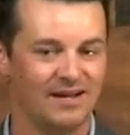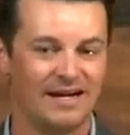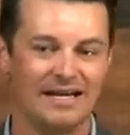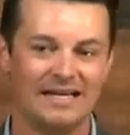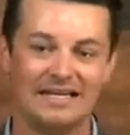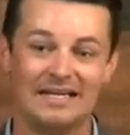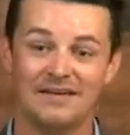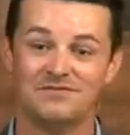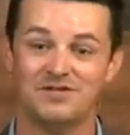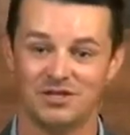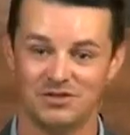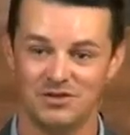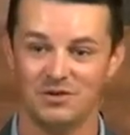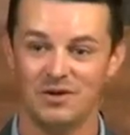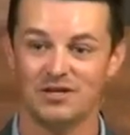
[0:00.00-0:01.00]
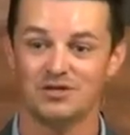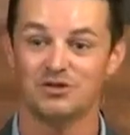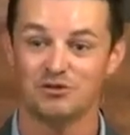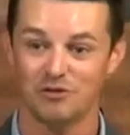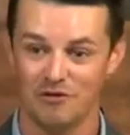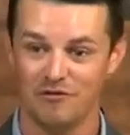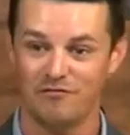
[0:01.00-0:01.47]
and He gives it to
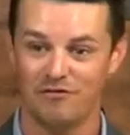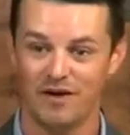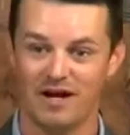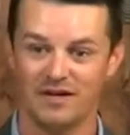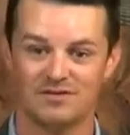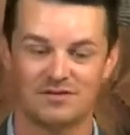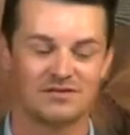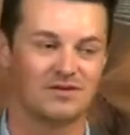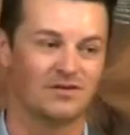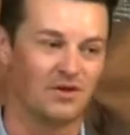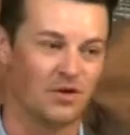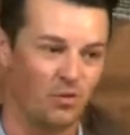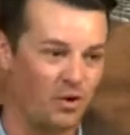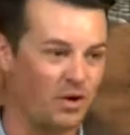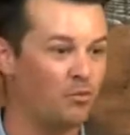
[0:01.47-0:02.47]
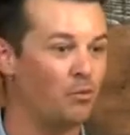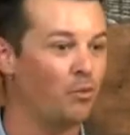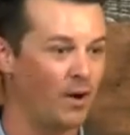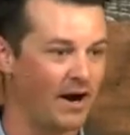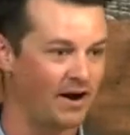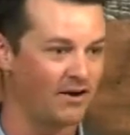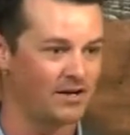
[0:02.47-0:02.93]
us through faith so that we
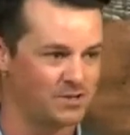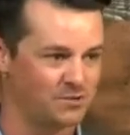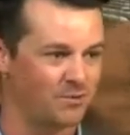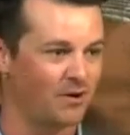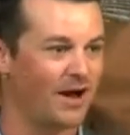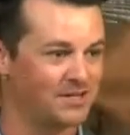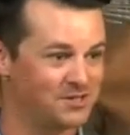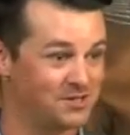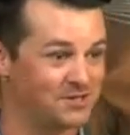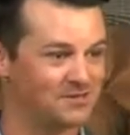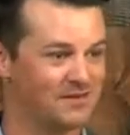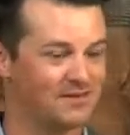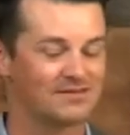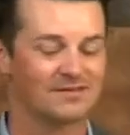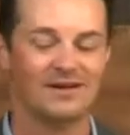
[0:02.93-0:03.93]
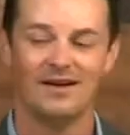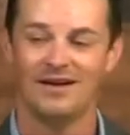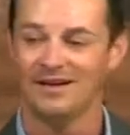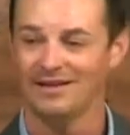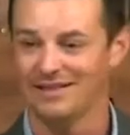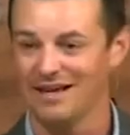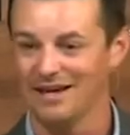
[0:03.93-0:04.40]
wear His righteousness
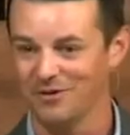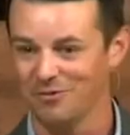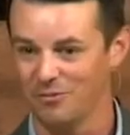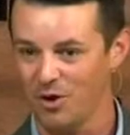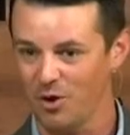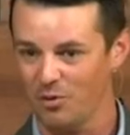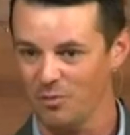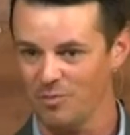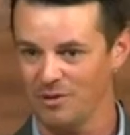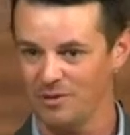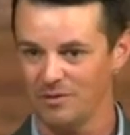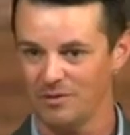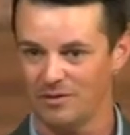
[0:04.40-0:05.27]
like a robe.